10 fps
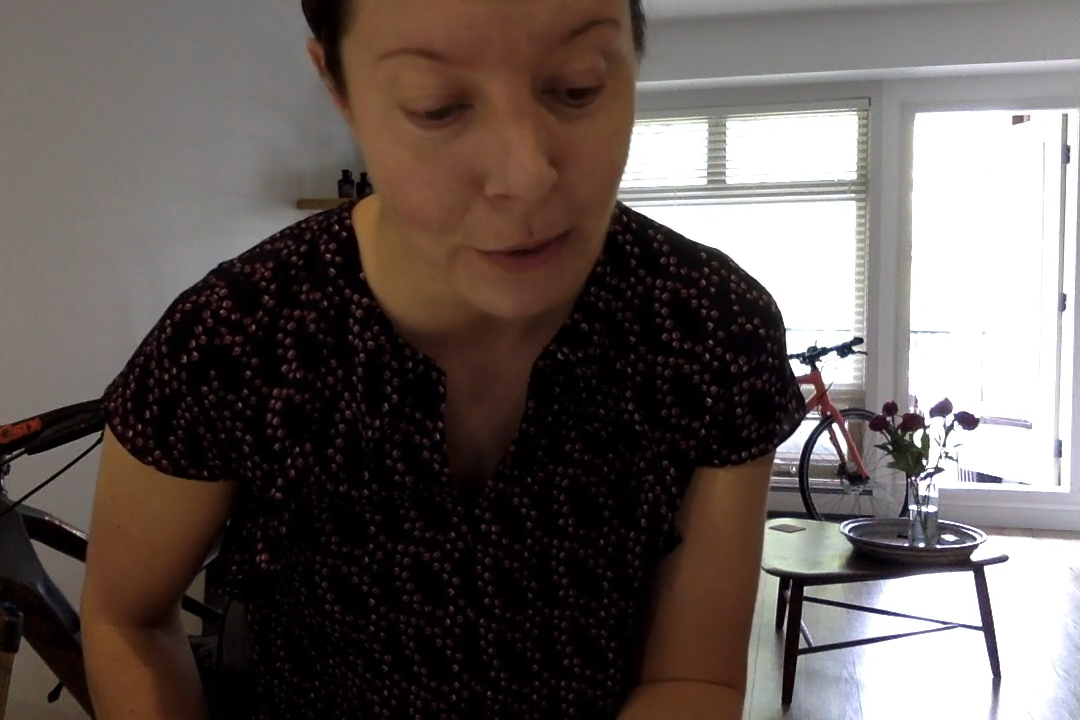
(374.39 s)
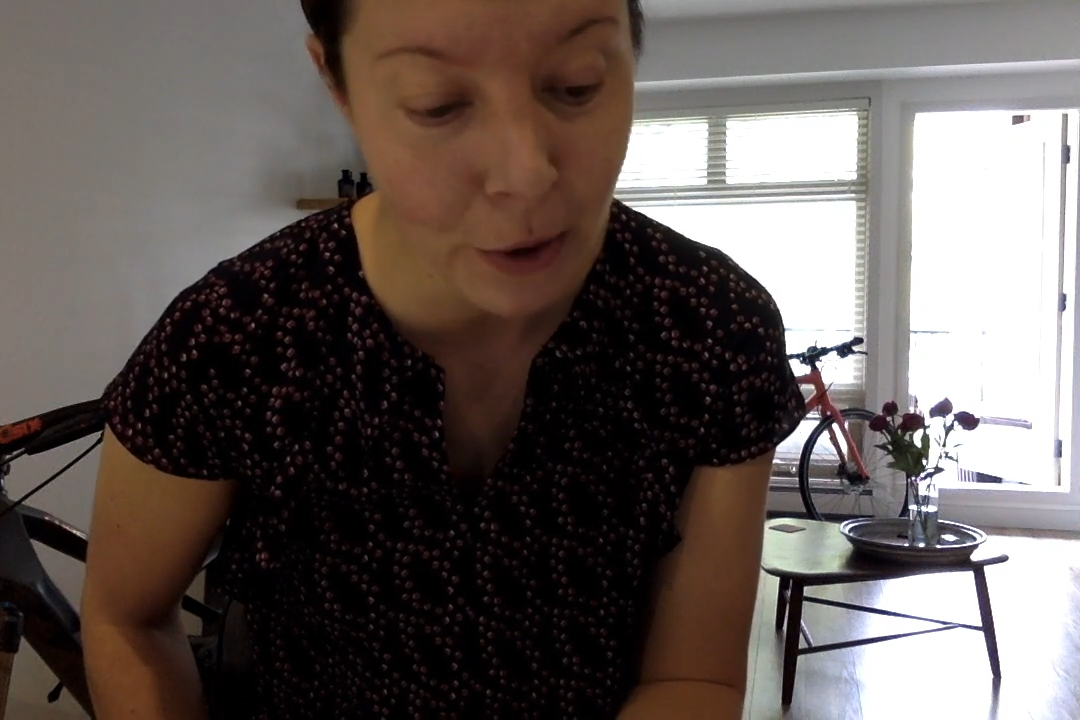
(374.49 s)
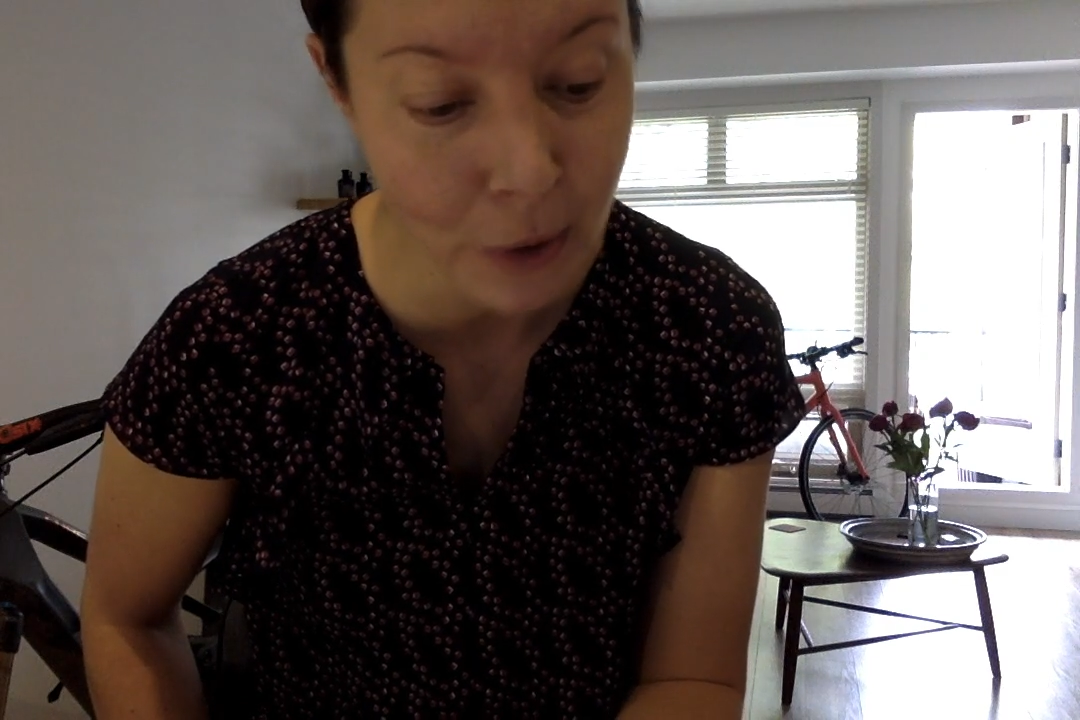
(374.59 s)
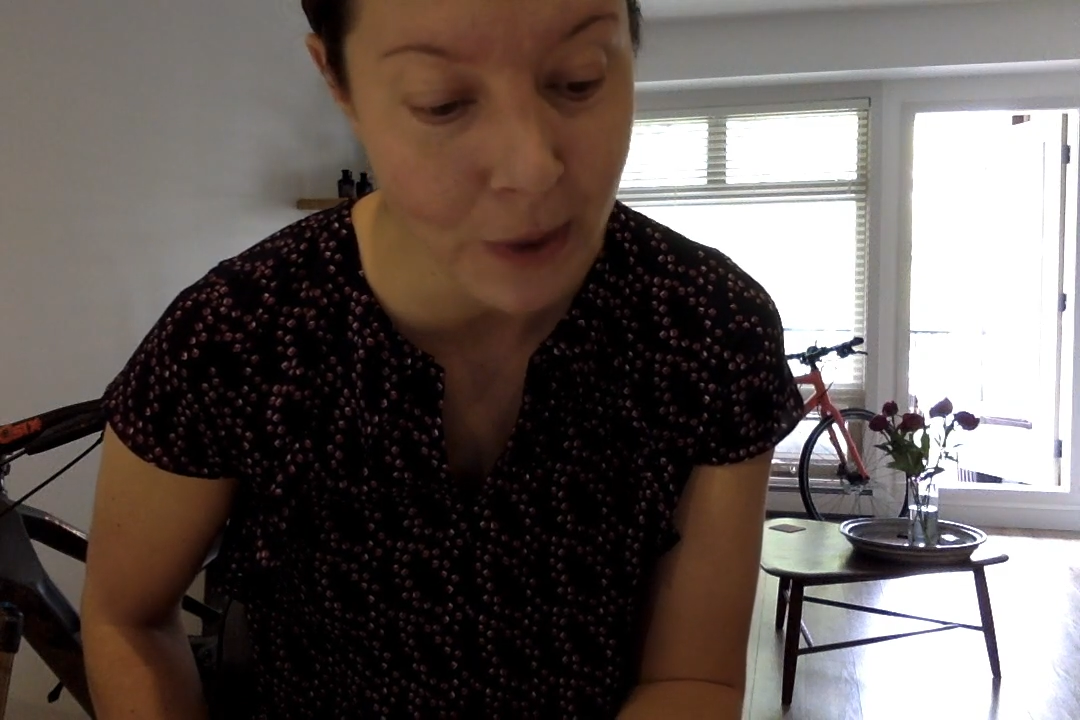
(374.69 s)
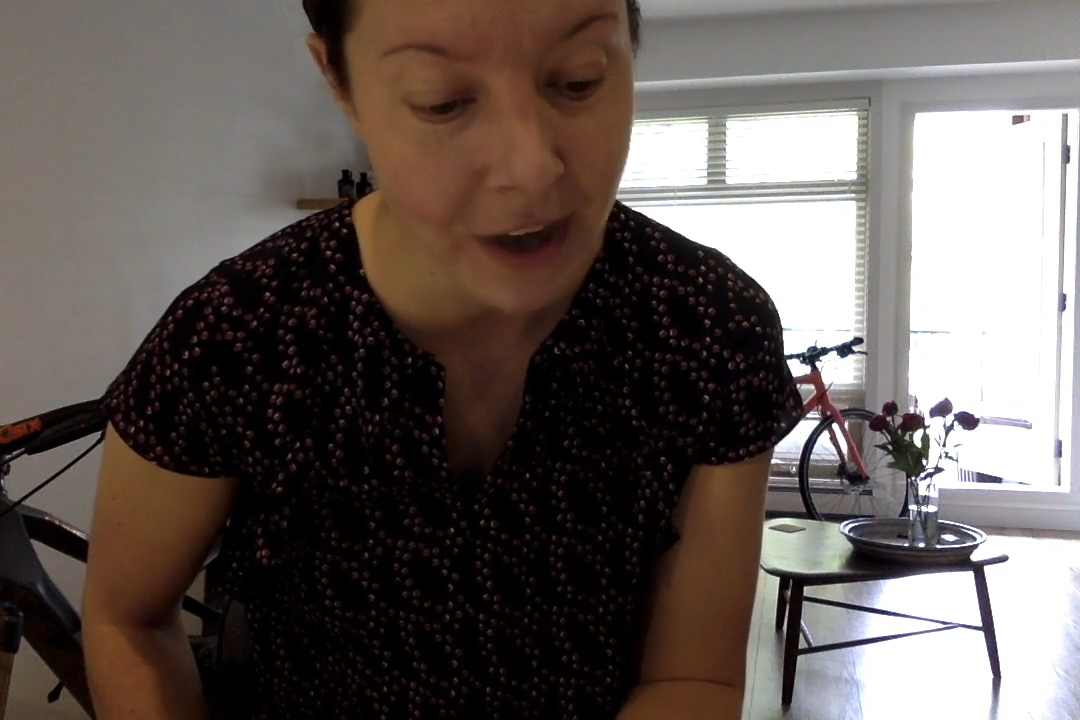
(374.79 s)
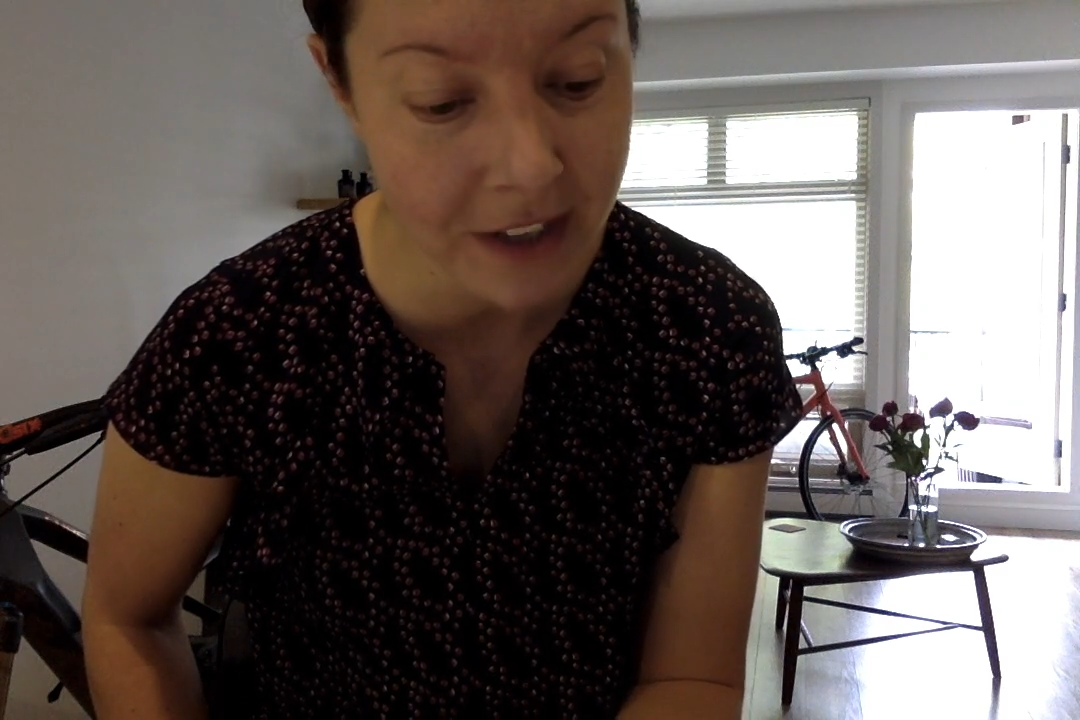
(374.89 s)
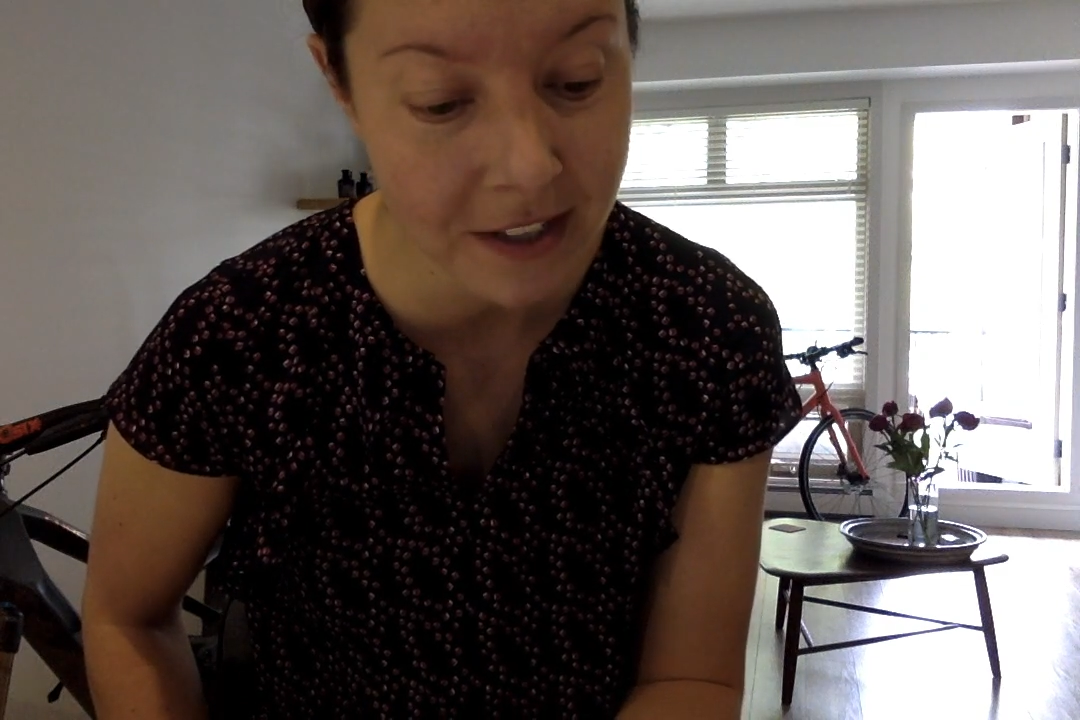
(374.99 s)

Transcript: robot.